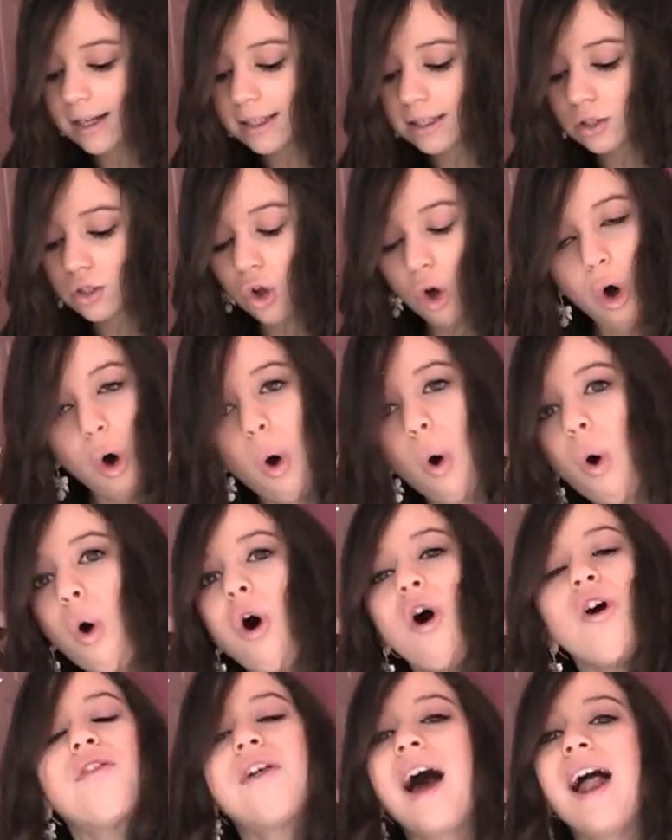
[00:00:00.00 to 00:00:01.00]
is
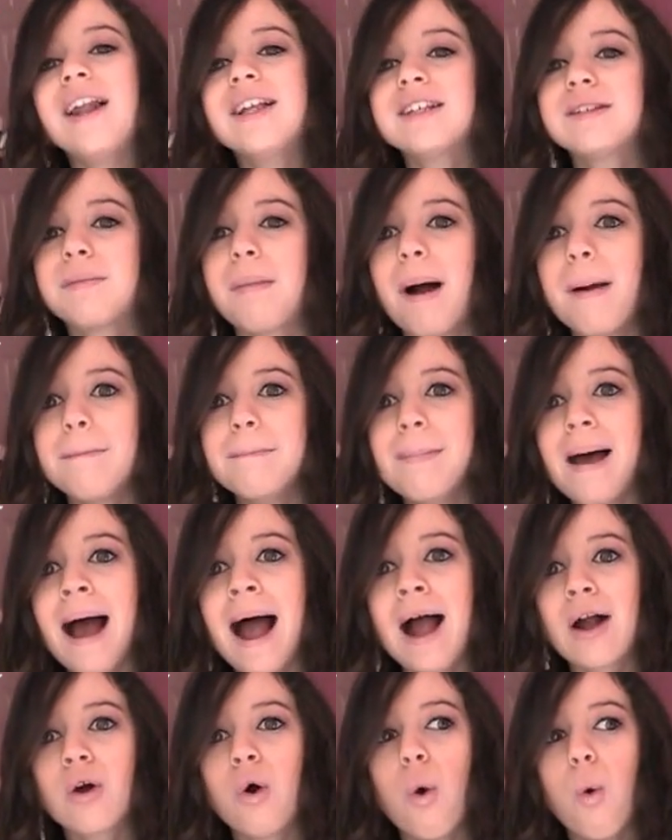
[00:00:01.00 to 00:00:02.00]
all. That is my
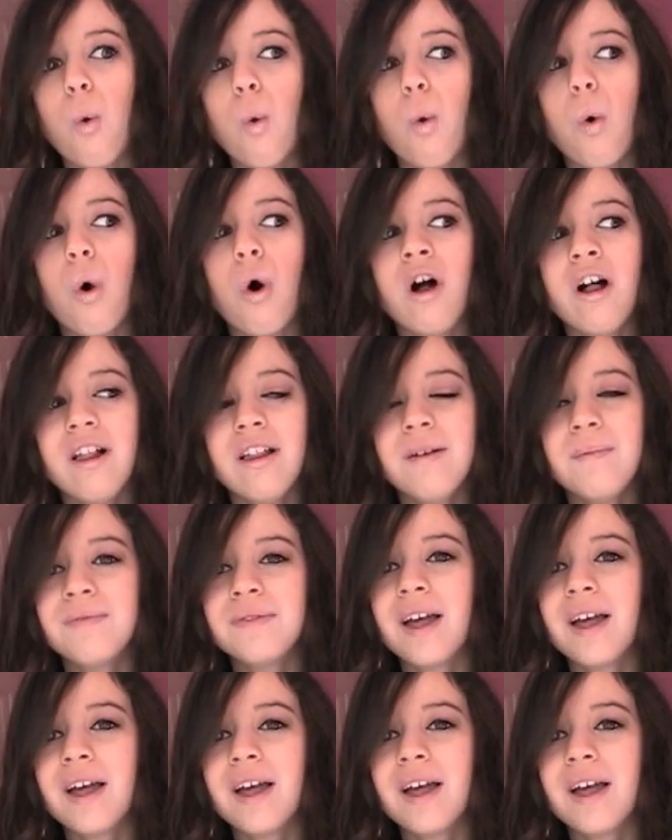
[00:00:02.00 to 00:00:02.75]
MAC haul.